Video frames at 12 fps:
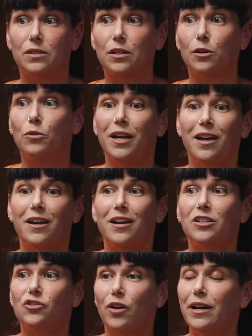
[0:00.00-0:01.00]
So
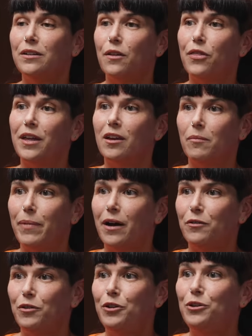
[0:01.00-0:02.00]
trying to think
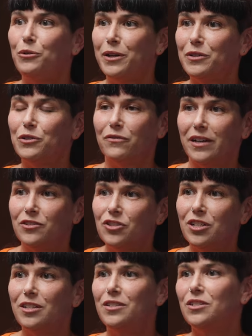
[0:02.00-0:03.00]
about new
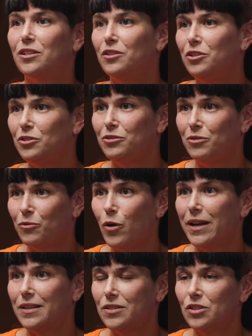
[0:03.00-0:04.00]
interventions and new
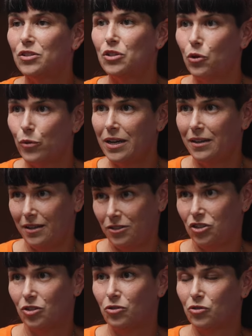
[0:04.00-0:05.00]
ways to screen
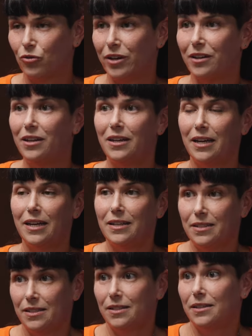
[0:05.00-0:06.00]
children
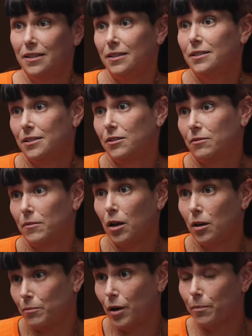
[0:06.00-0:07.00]
is
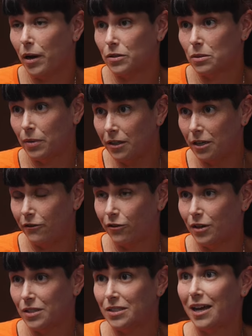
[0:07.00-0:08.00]
a possibility
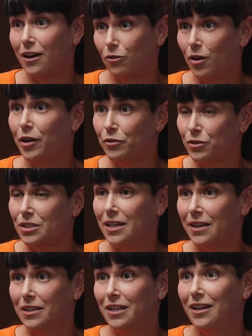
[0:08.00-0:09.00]
for us now.
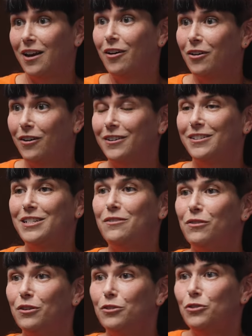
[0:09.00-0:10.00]
Understanding our
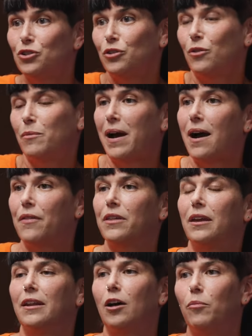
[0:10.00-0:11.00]
evolutionary path
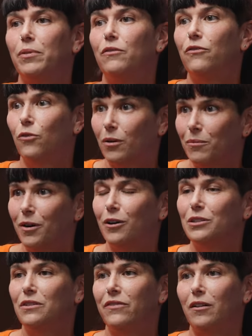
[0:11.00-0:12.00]
can help inform
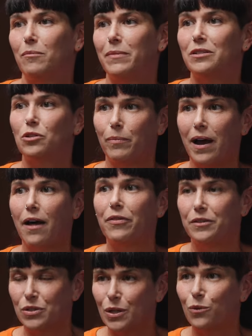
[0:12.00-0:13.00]
our developmental path.
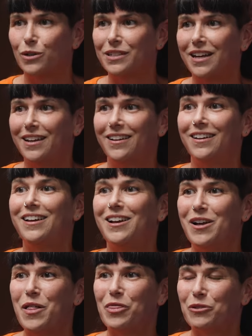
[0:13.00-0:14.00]
And so we're taking
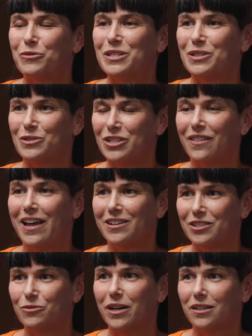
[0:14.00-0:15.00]
the research in
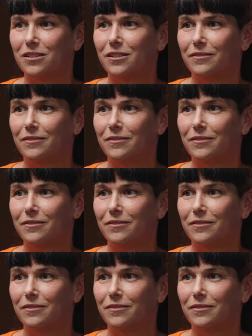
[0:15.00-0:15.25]
that direction.